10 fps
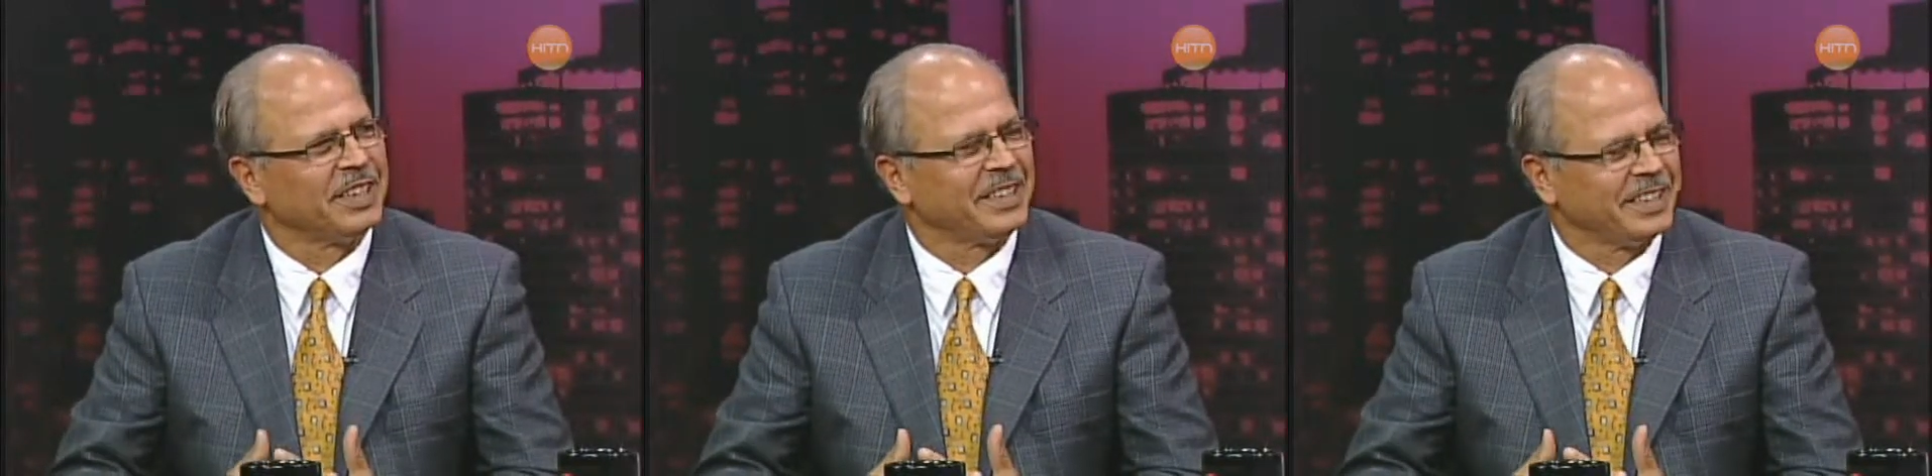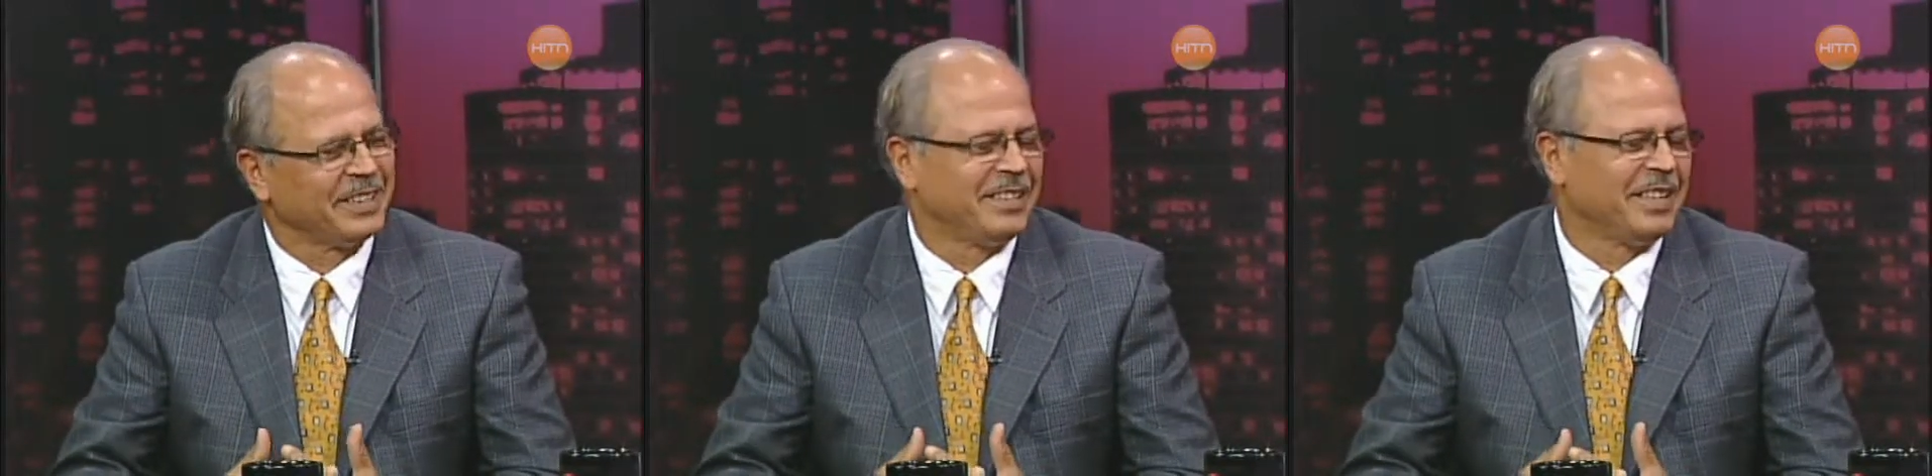
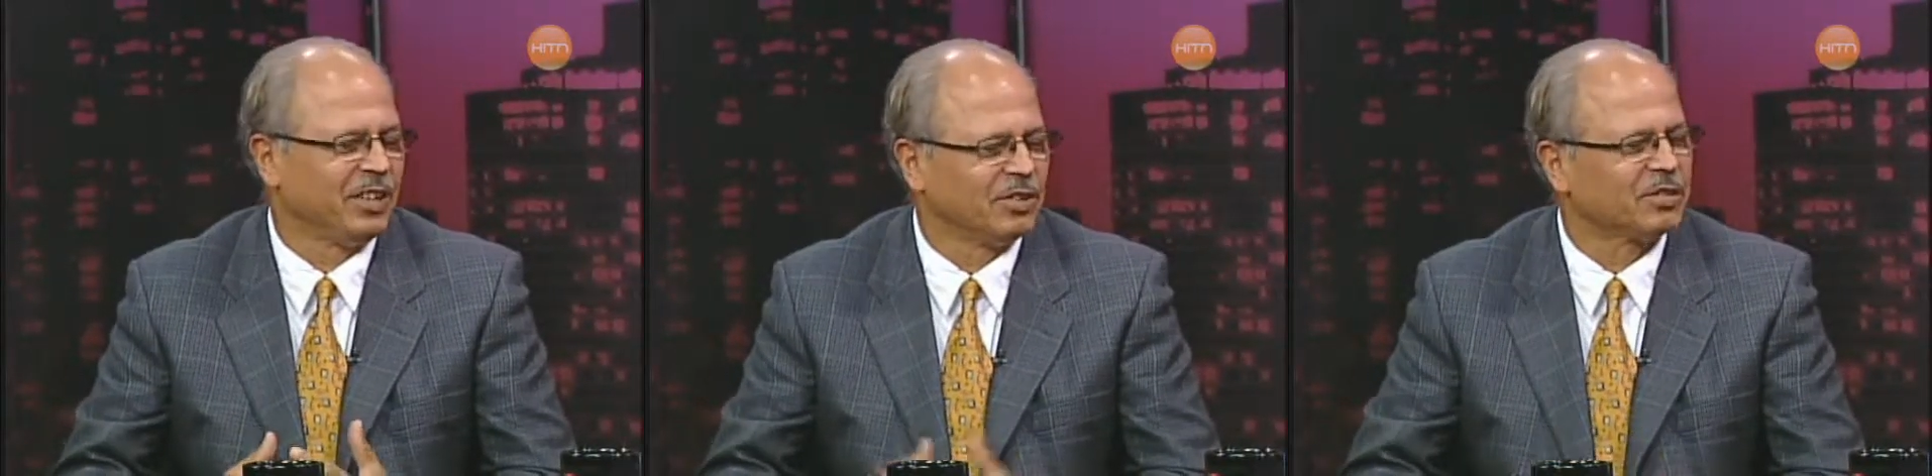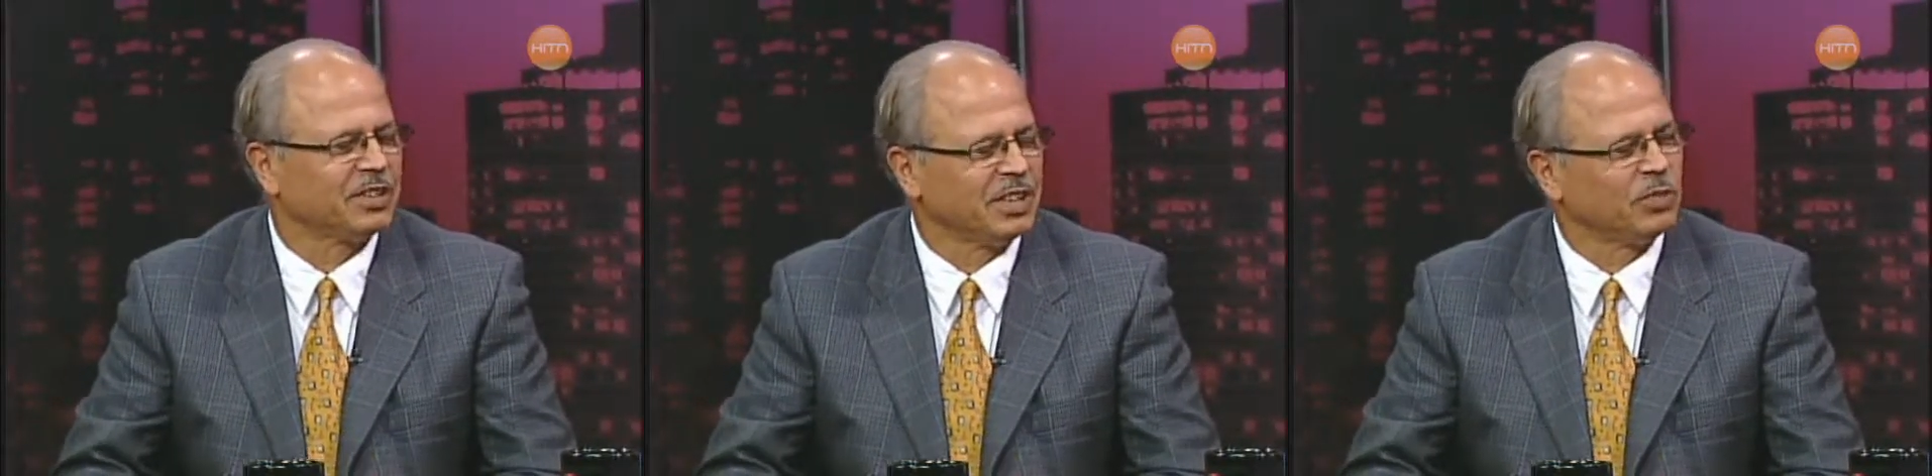and
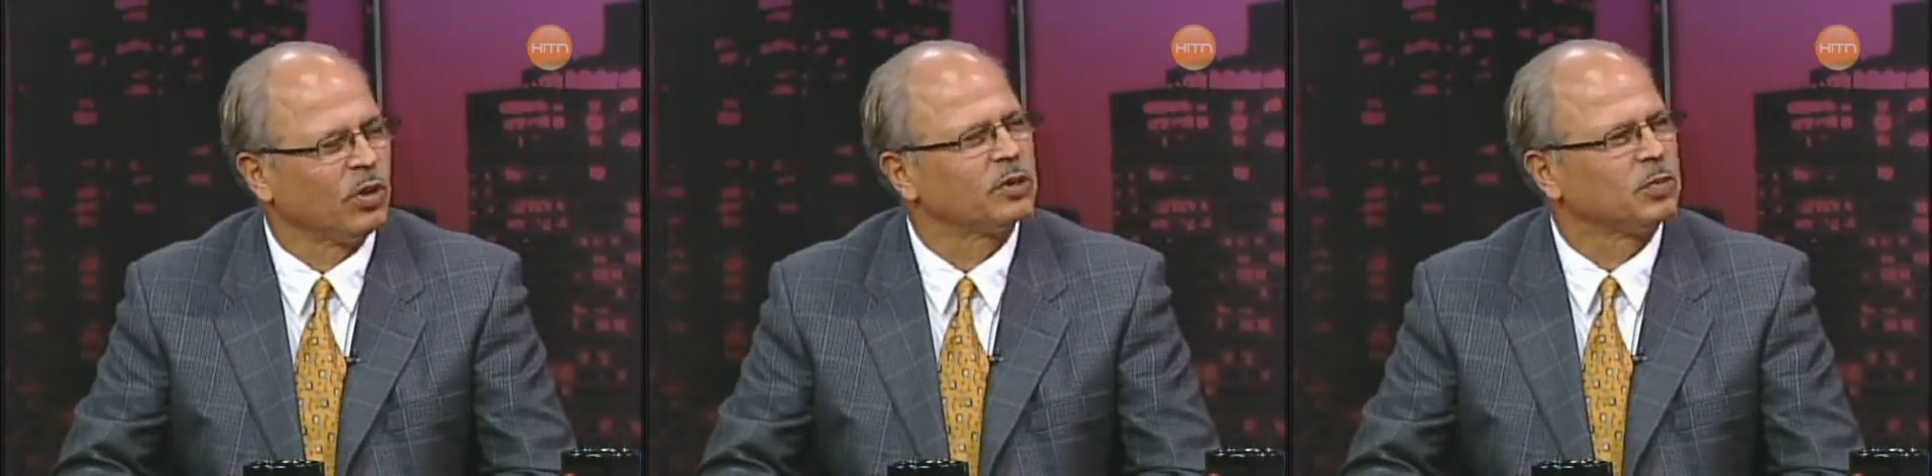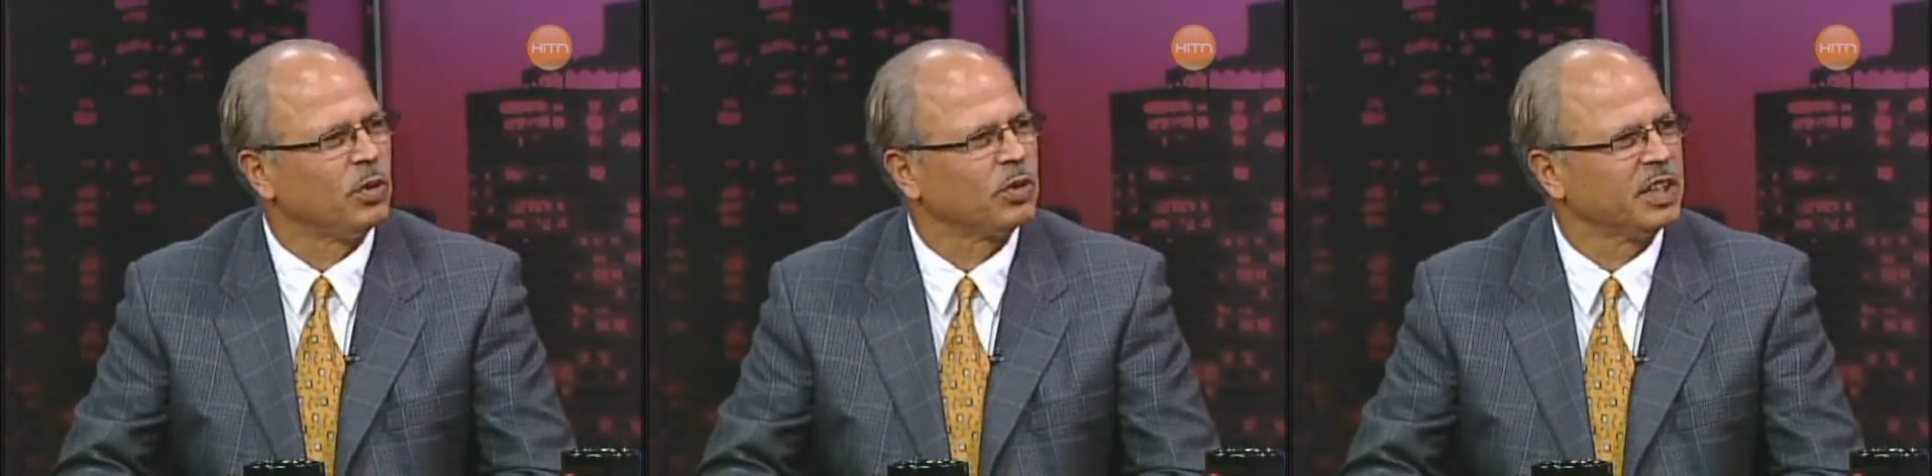he's
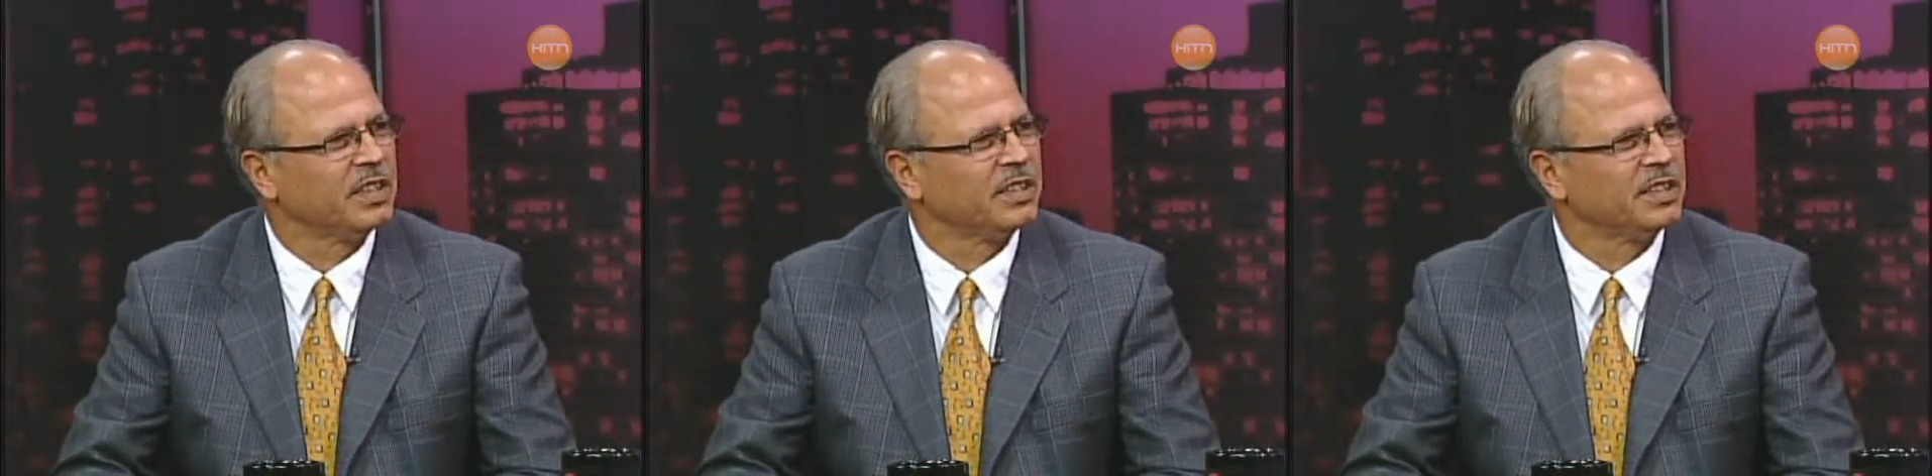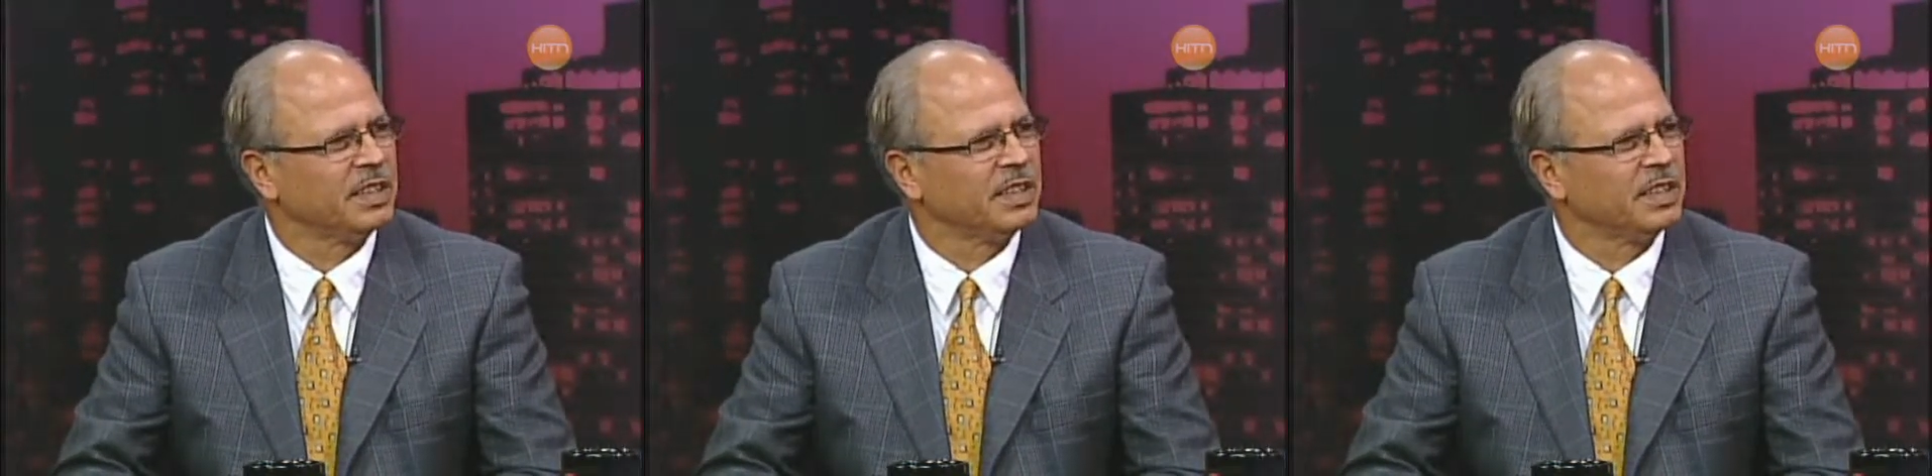well-spoken,